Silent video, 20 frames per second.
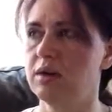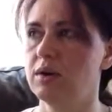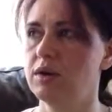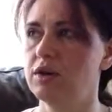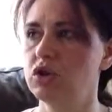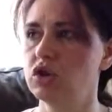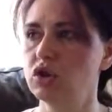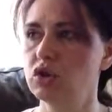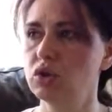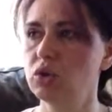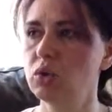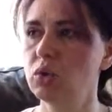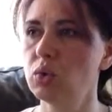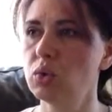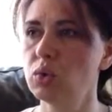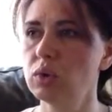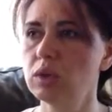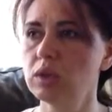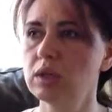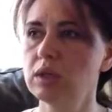in
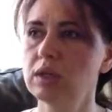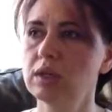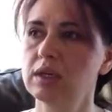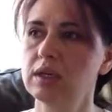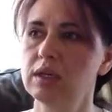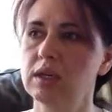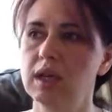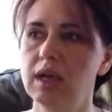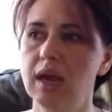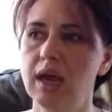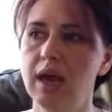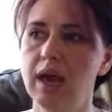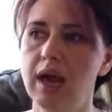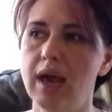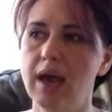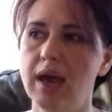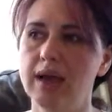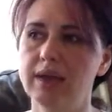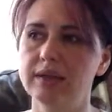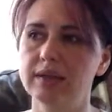school,
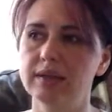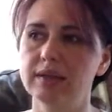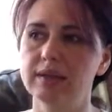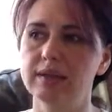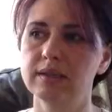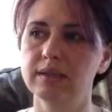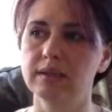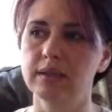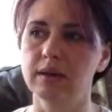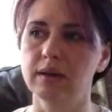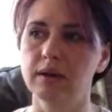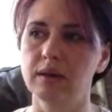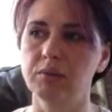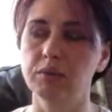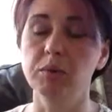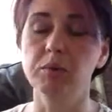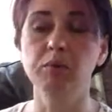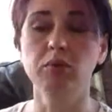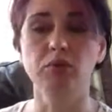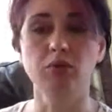and
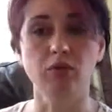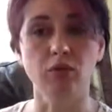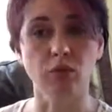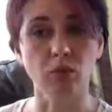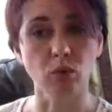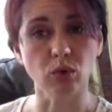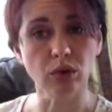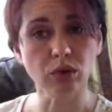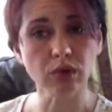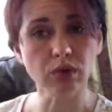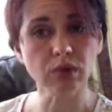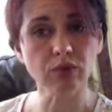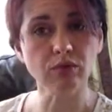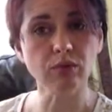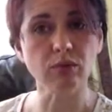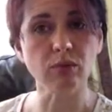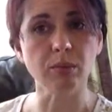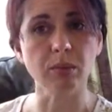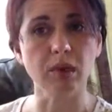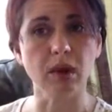people from work
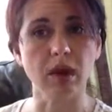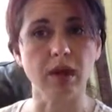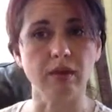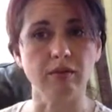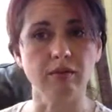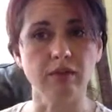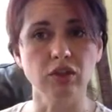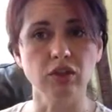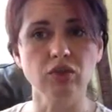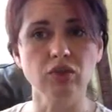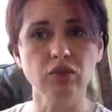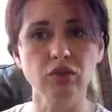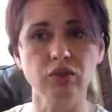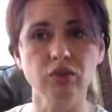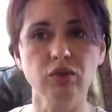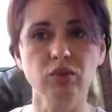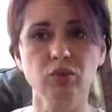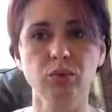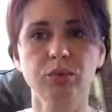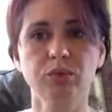from a lot of
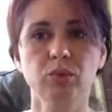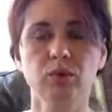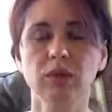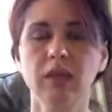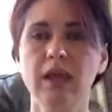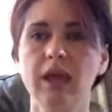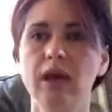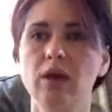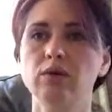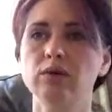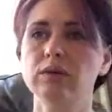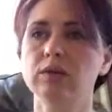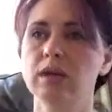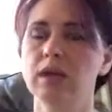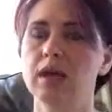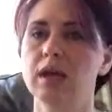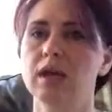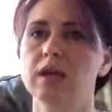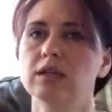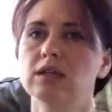industries were pulled out
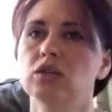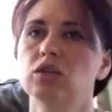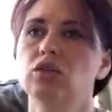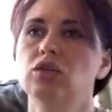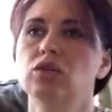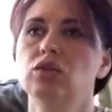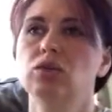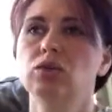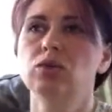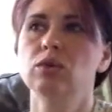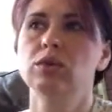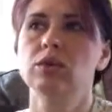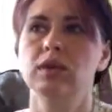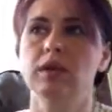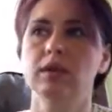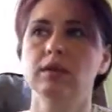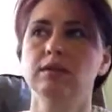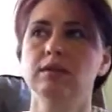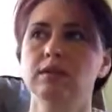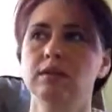and to do
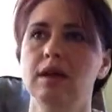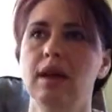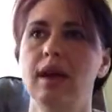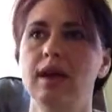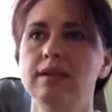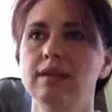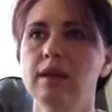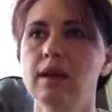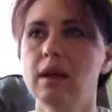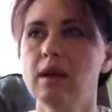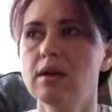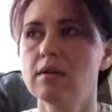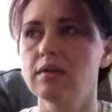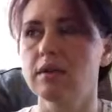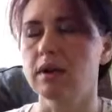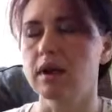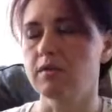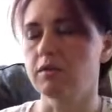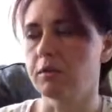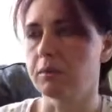things that
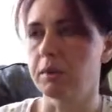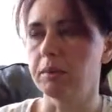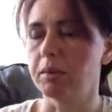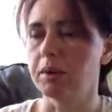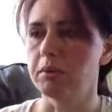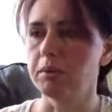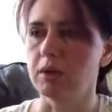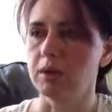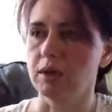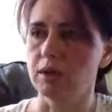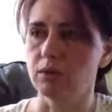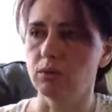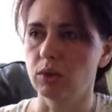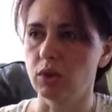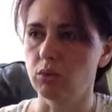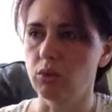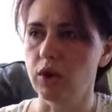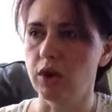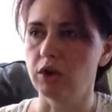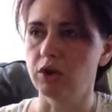the government maybe
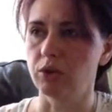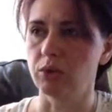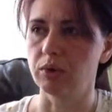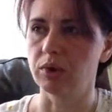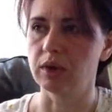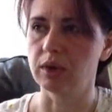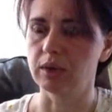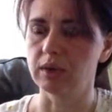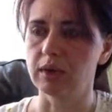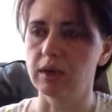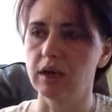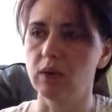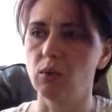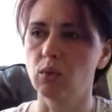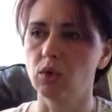required or needed